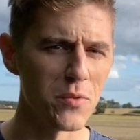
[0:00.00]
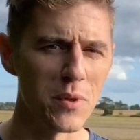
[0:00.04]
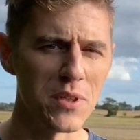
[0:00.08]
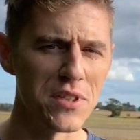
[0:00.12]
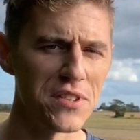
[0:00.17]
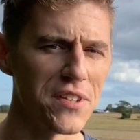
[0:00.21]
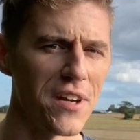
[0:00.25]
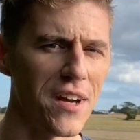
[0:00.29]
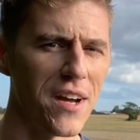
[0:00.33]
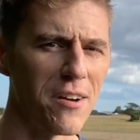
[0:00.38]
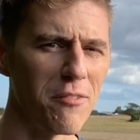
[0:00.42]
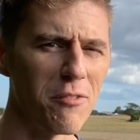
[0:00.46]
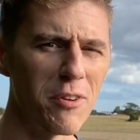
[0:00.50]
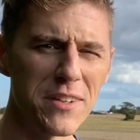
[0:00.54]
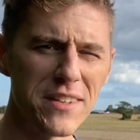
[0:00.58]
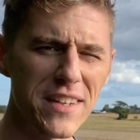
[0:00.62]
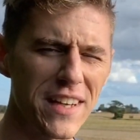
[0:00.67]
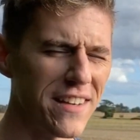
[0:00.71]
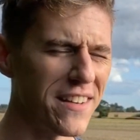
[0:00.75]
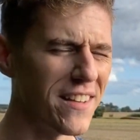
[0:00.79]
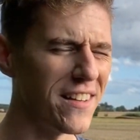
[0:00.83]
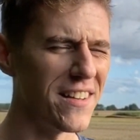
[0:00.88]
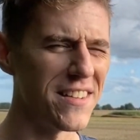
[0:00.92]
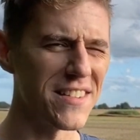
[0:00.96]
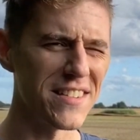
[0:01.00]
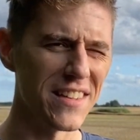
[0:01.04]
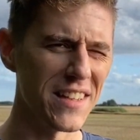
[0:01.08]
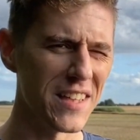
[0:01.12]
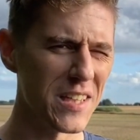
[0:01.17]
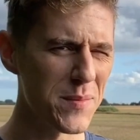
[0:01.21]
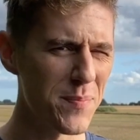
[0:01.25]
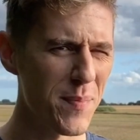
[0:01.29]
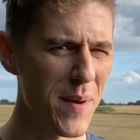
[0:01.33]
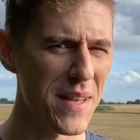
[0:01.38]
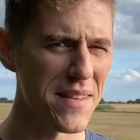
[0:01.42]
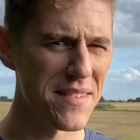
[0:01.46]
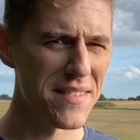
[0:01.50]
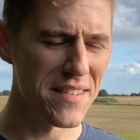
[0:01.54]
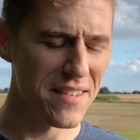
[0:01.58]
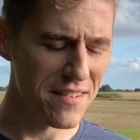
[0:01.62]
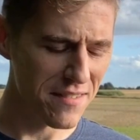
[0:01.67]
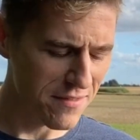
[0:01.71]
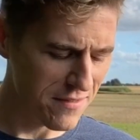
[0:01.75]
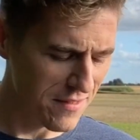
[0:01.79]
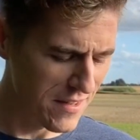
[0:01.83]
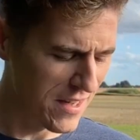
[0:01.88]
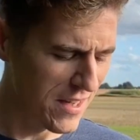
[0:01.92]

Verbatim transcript: which are ridiculously expensive,